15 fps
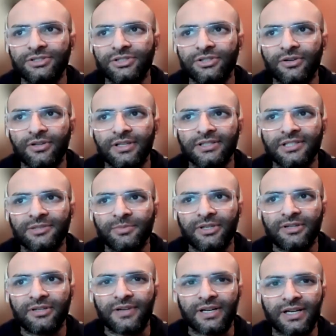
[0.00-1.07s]
you go. This has been
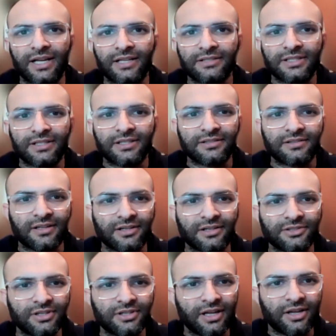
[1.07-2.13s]
a fantastic
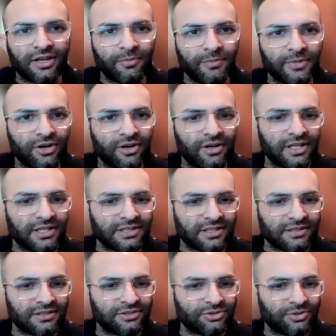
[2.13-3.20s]
discussion. I hope the audience
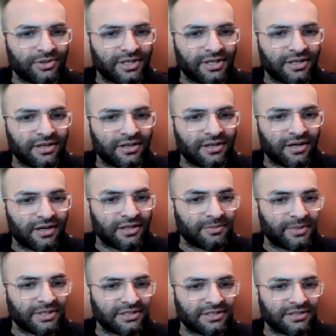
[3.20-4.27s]
has enjoyed it as
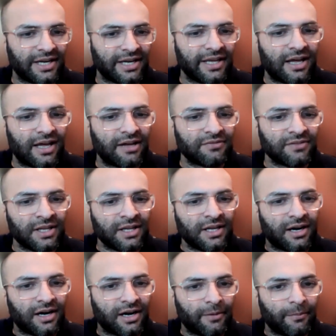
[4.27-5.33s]
much as I have.
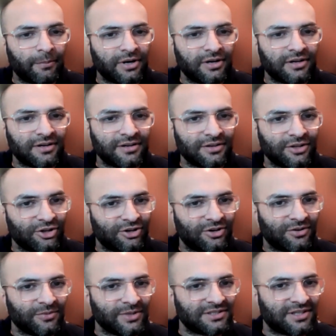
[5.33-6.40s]
But
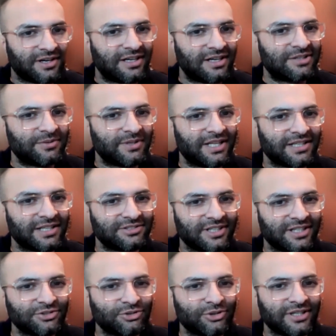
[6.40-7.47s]
we started with
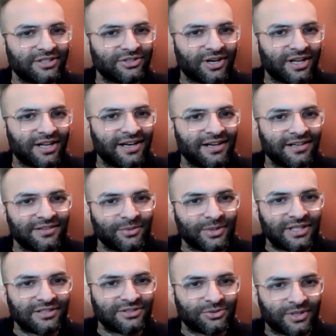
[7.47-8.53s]
exchange rate, so I'll end with
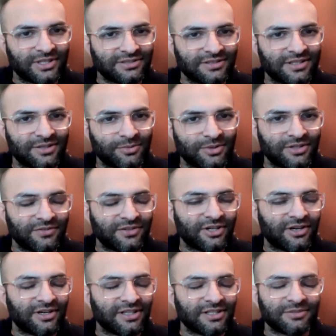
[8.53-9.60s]
this question that one of the
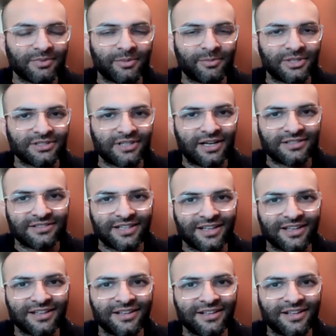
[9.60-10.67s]
audience members asked,
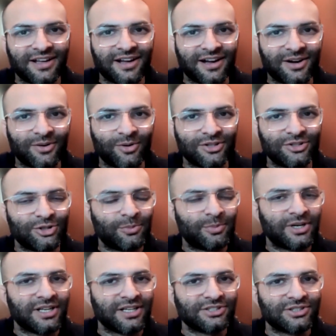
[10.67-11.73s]
like, what's your
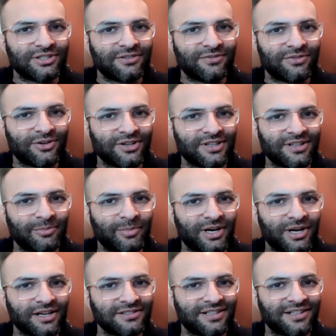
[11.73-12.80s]
prediction for the
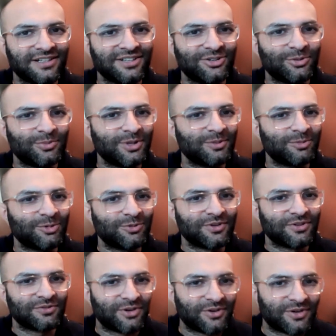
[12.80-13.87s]
Pakistani rupee
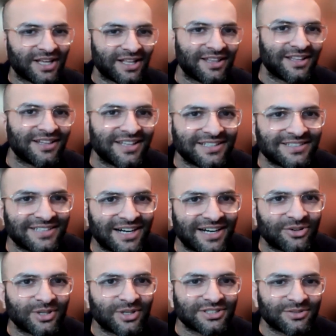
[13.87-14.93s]
moving forward? I think the exact
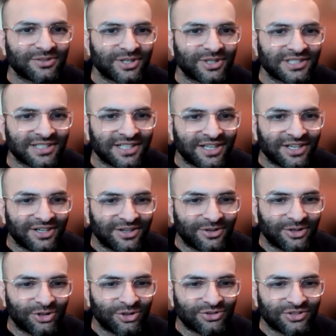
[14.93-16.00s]
question was,
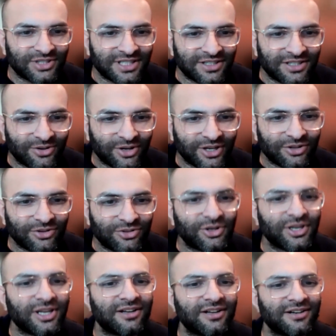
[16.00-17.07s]
do you see it going to
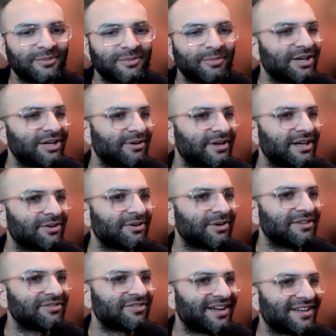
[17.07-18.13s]
300 by
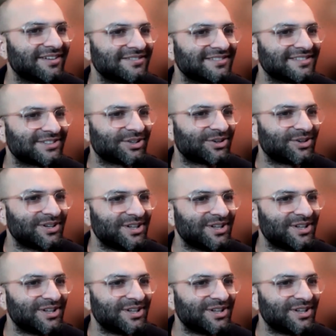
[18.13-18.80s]
2025? So